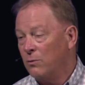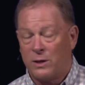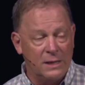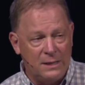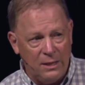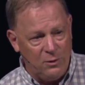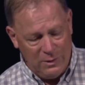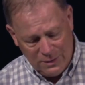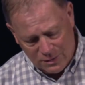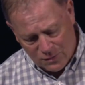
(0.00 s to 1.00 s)
We're
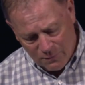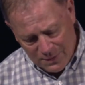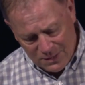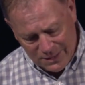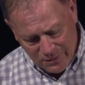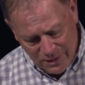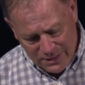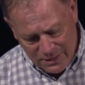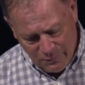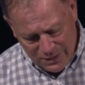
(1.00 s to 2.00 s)
continuing in the sermon
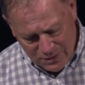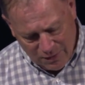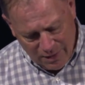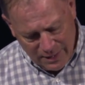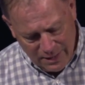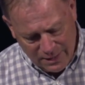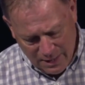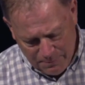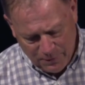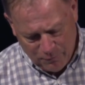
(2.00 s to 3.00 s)
series that we started a
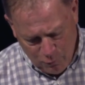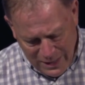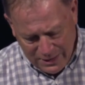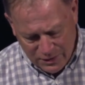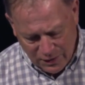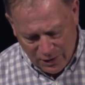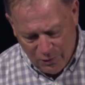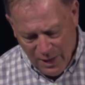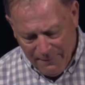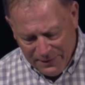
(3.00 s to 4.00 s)
couple of weeks
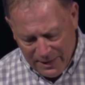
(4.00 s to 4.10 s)
ago,